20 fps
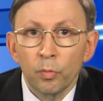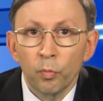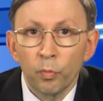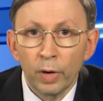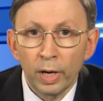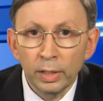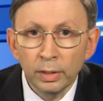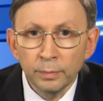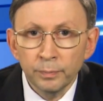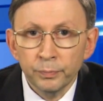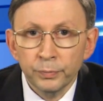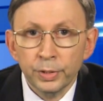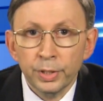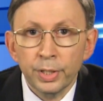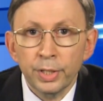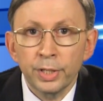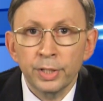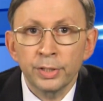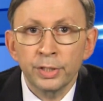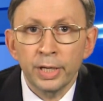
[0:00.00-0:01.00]
Well,
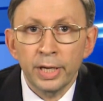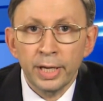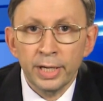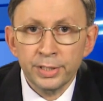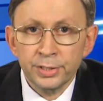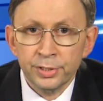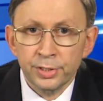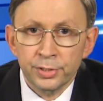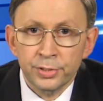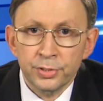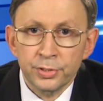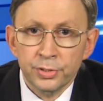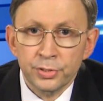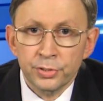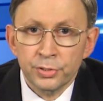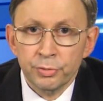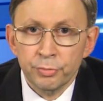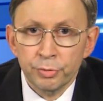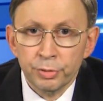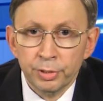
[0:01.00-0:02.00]
in essence,
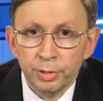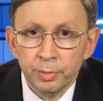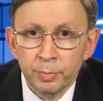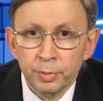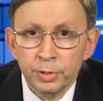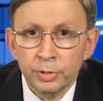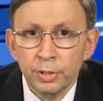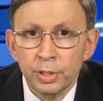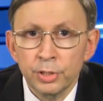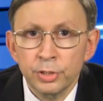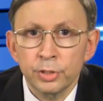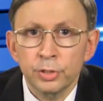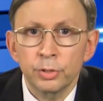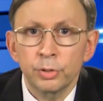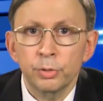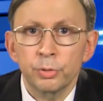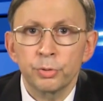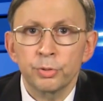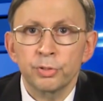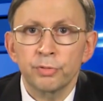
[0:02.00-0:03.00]
the recommendation
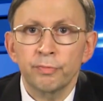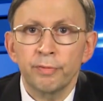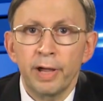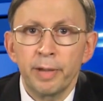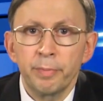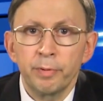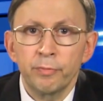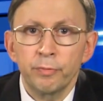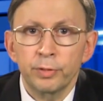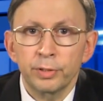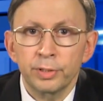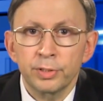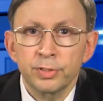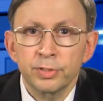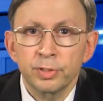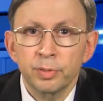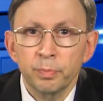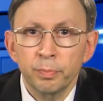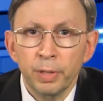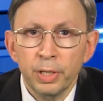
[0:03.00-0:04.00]
to use fiber for
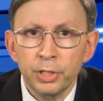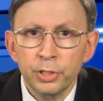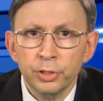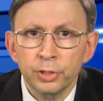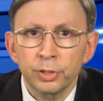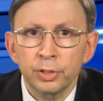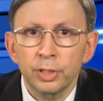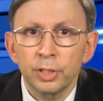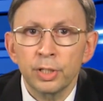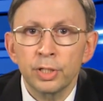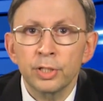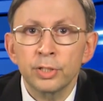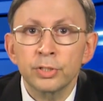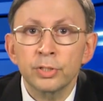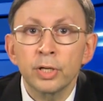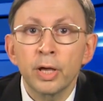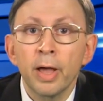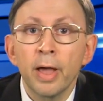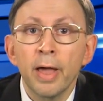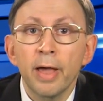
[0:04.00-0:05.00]
constipation
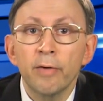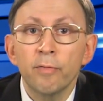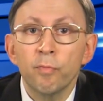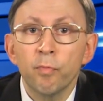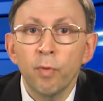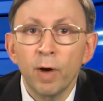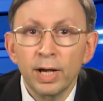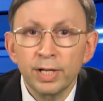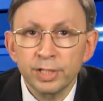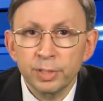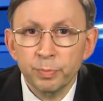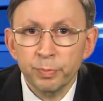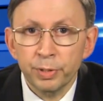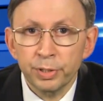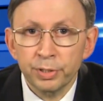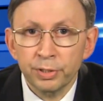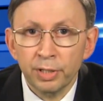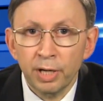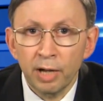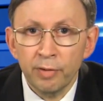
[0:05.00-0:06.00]
is a
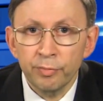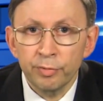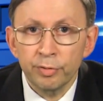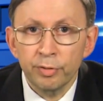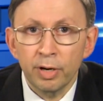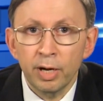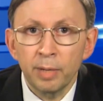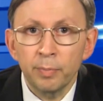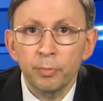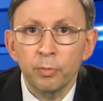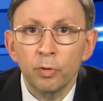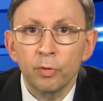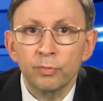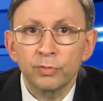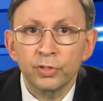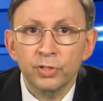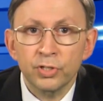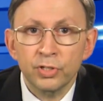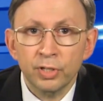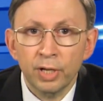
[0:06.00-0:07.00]
widespread cover-up
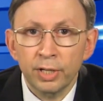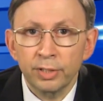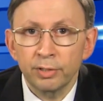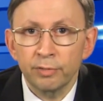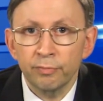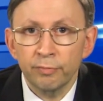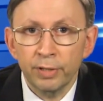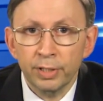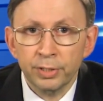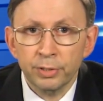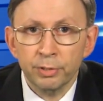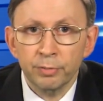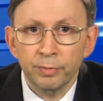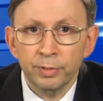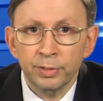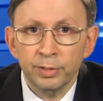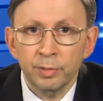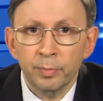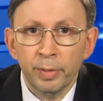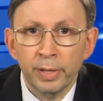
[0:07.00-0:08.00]
of the side effects of
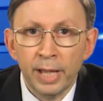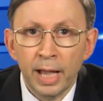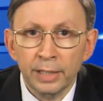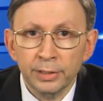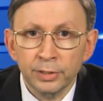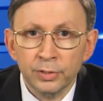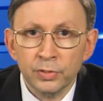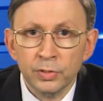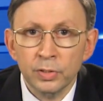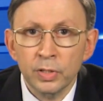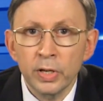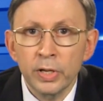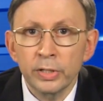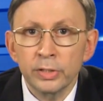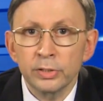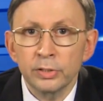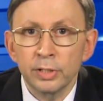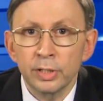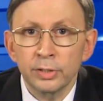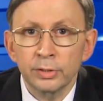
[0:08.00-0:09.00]
antibiotics,
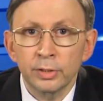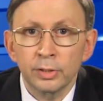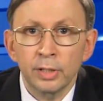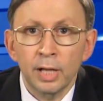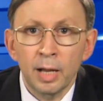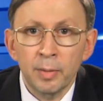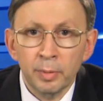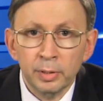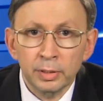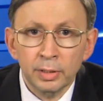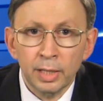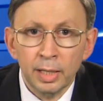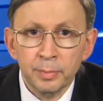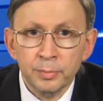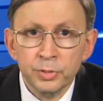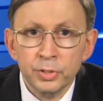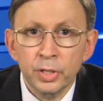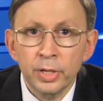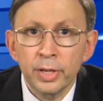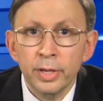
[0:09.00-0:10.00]
dental
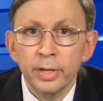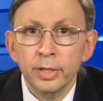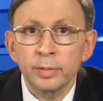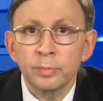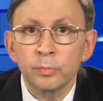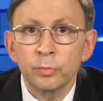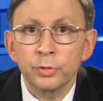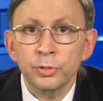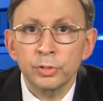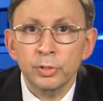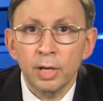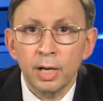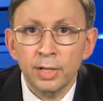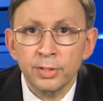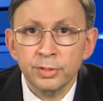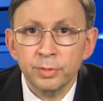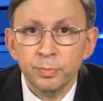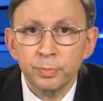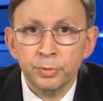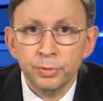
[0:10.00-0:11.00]
amalgams, and most
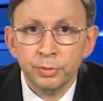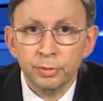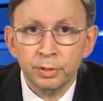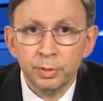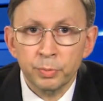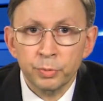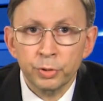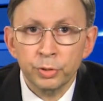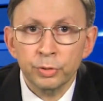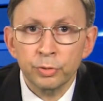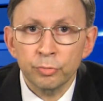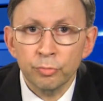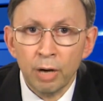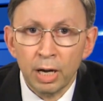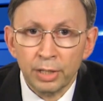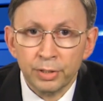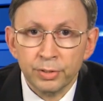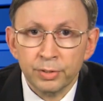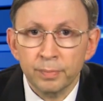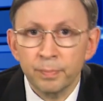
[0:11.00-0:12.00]
other prescription
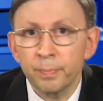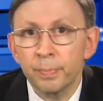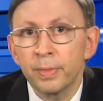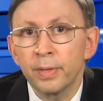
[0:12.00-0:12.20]
drugs.